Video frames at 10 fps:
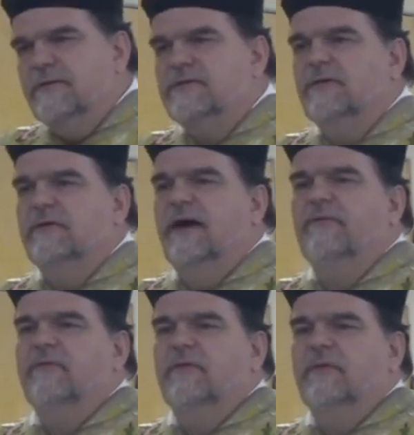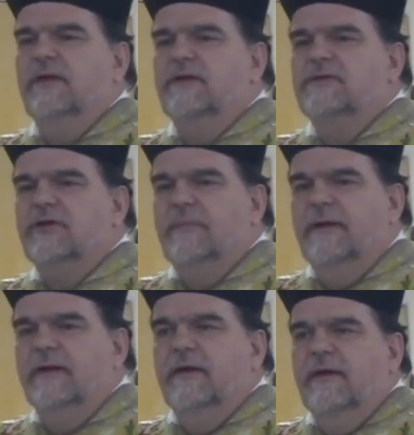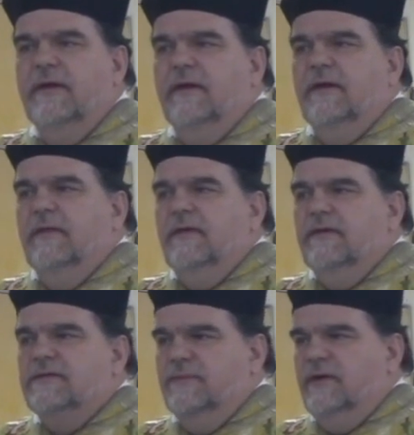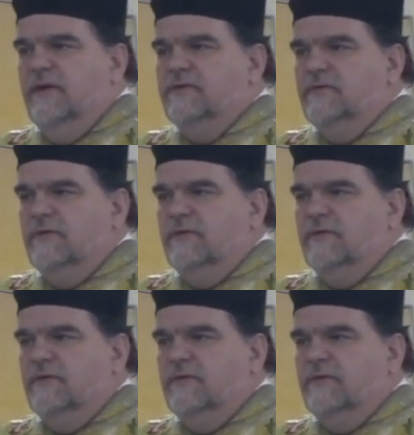So after the sermon, the seminarians will